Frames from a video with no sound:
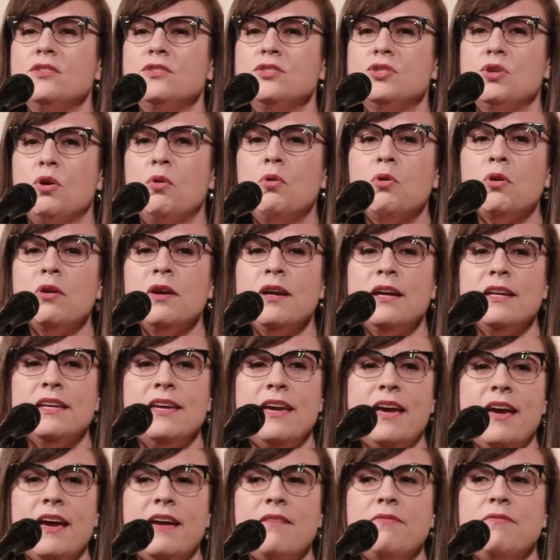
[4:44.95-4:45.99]
Torah
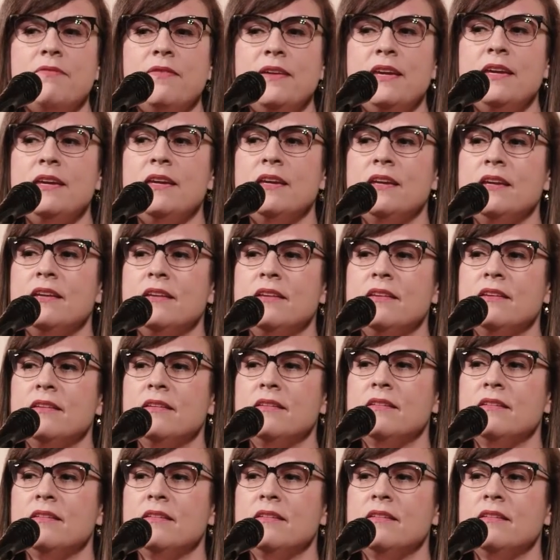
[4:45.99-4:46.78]
caffeine,